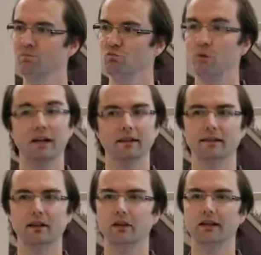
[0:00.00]
Not
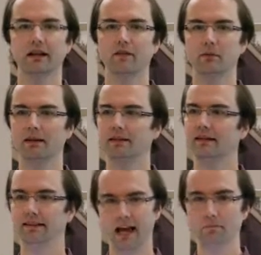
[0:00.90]
necessarily that everybody
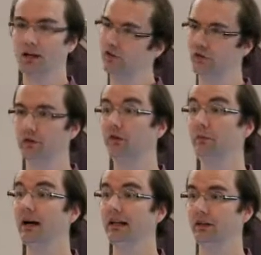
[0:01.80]
says that best serves
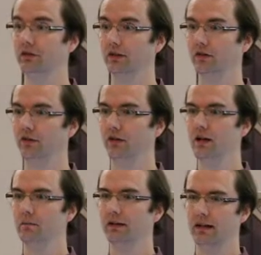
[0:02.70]
my interests,
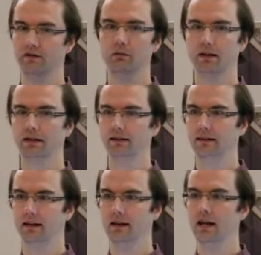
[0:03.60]
but that everybody can
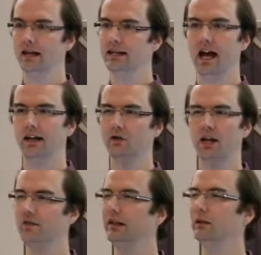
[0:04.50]
say, yeah, I don't
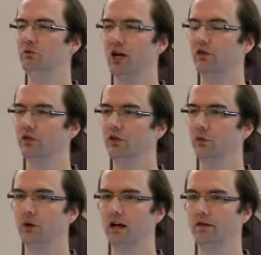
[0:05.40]
have any
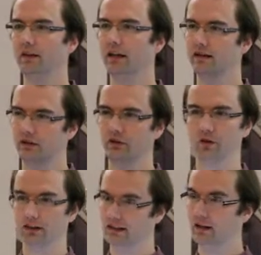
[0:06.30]
objections where I feel like this is
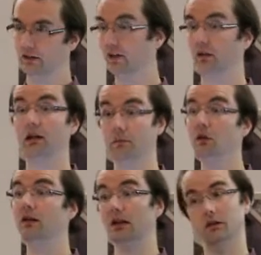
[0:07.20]
going to lead us as a
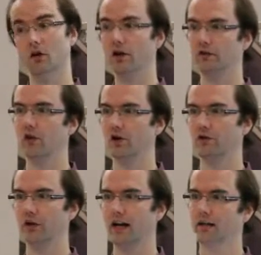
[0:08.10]
community on a wrong
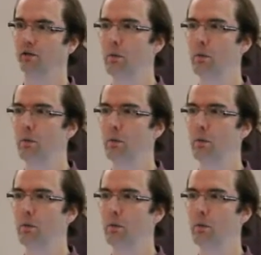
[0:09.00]
track.